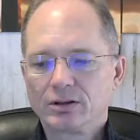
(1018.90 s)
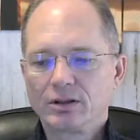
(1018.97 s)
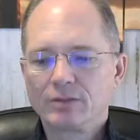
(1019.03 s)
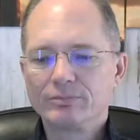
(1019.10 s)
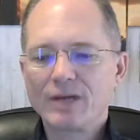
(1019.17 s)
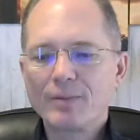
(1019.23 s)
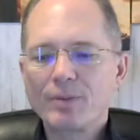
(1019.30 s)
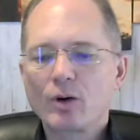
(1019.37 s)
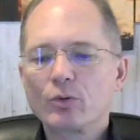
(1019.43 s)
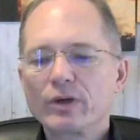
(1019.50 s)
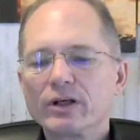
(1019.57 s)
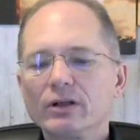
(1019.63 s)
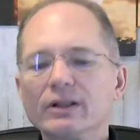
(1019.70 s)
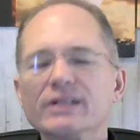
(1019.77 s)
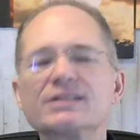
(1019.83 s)
my
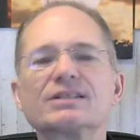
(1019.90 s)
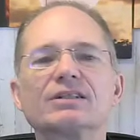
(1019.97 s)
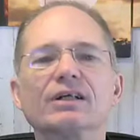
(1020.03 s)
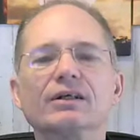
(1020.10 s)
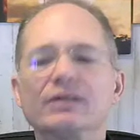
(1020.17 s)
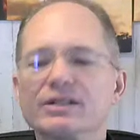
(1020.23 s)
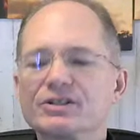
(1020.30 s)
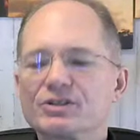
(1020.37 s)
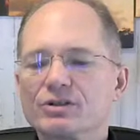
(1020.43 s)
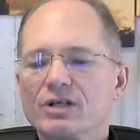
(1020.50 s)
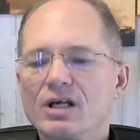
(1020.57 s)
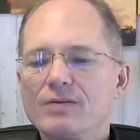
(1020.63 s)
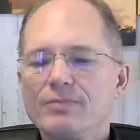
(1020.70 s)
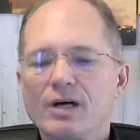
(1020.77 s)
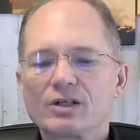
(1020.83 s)
parental instinct is to
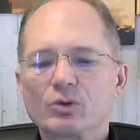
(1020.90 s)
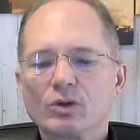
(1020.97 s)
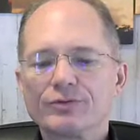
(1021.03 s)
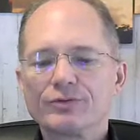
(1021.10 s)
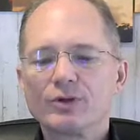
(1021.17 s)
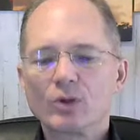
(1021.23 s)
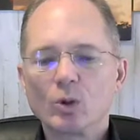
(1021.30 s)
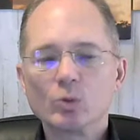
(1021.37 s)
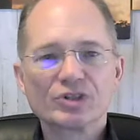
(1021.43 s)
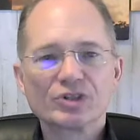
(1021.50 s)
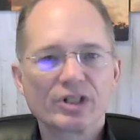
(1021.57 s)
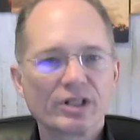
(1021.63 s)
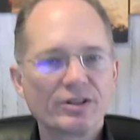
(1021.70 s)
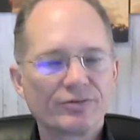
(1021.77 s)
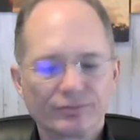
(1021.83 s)
keep my 12-year-old
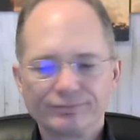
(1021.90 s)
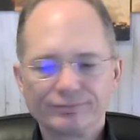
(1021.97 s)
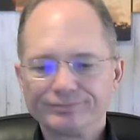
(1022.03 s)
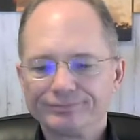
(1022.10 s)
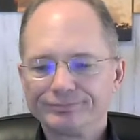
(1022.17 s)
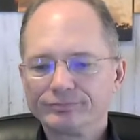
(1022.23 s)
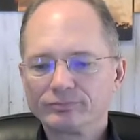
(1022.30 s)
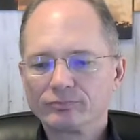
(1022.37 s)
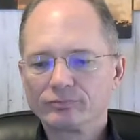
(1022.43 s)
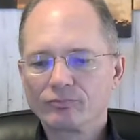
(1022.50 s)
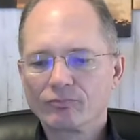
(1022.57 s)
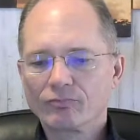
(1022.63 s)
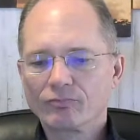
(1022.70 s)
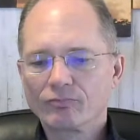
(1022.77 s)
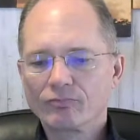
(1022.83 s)
safe.
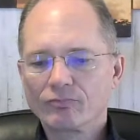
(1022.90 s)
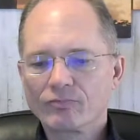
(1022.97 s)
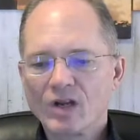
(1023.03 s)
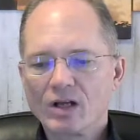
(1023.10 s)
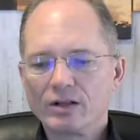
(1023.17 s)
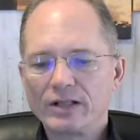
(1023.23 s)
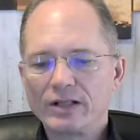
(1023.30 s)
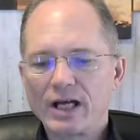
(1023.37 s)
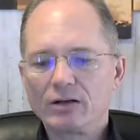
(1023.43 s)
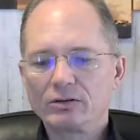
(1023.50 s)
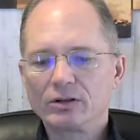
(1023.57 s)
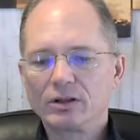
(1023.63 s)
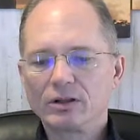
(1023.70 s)
Now,